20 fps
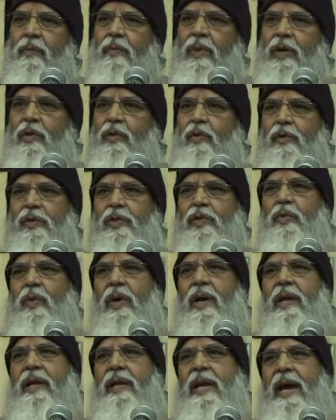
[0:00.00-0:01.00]
But those who
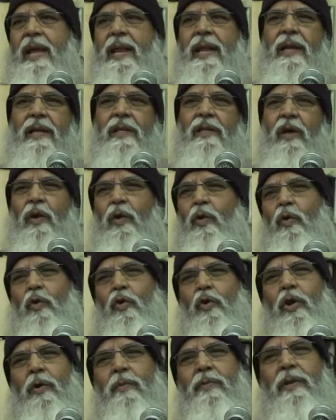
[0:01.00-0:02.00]
are carrying the
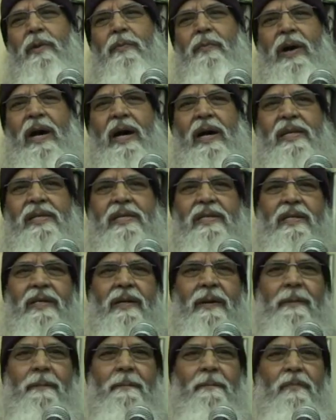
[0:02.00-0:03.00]
load of the past,